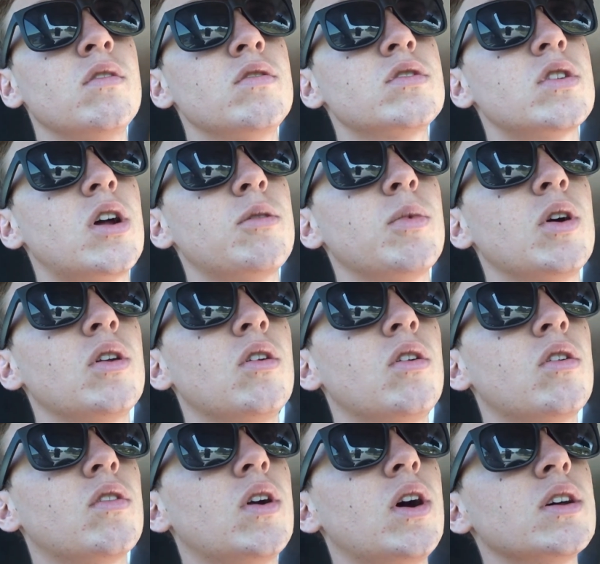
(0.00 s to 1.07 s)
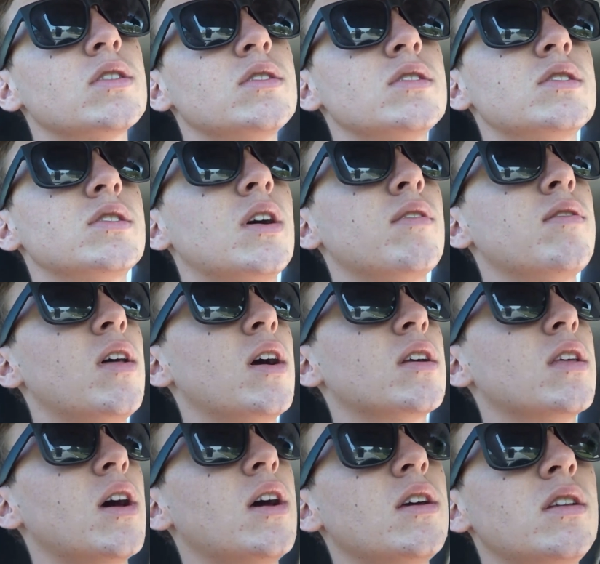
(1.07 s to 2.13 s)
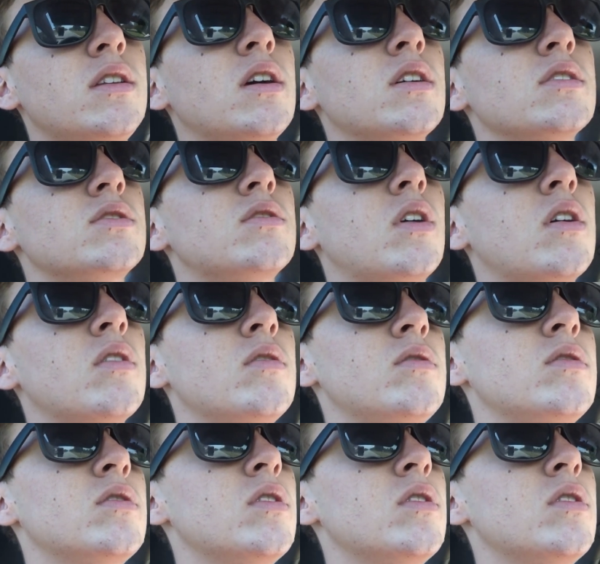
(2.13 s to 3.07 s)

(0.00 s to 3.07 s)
trying to mow long grass and stuff like that, it does struggle